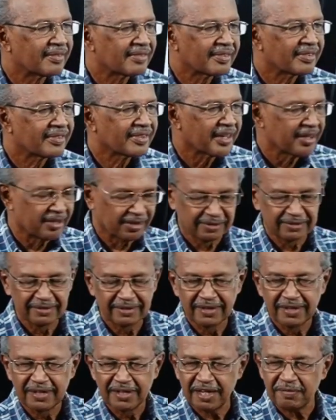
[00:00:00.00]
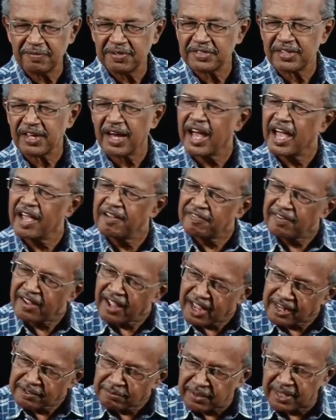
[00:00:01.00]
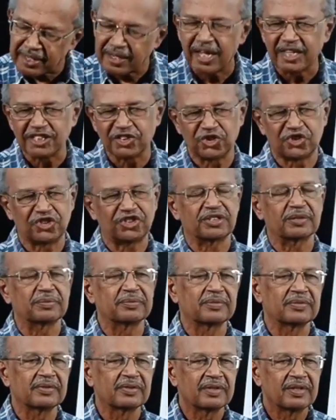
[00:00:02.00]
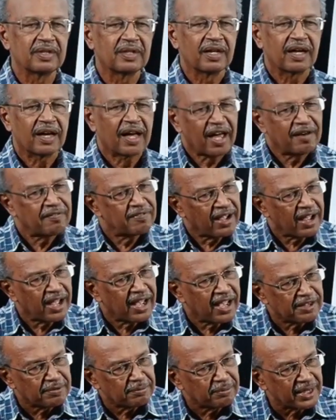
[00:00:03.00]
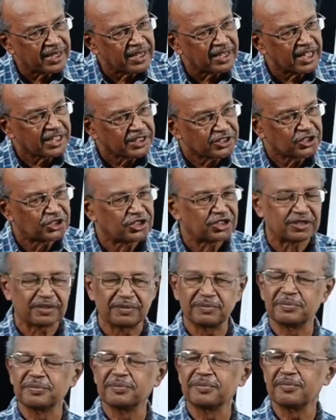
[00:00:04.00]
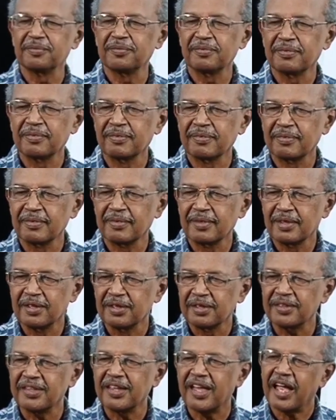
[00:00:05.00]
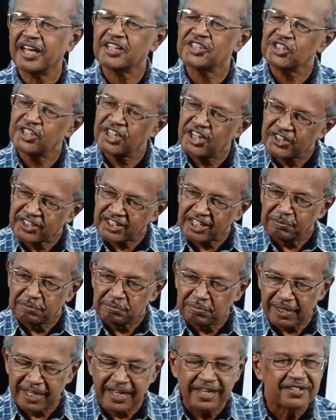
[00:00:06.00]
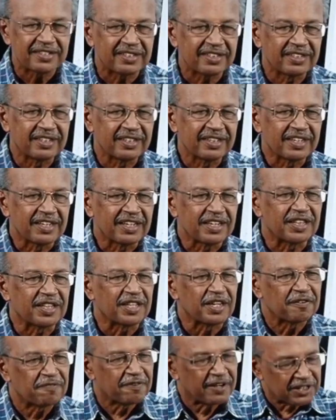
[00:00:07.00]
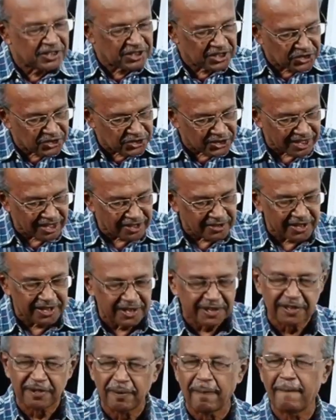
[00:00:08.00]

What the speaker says: Then, if I say, I have had my lunch, have had my lunch, the action is complete, the effect is still there.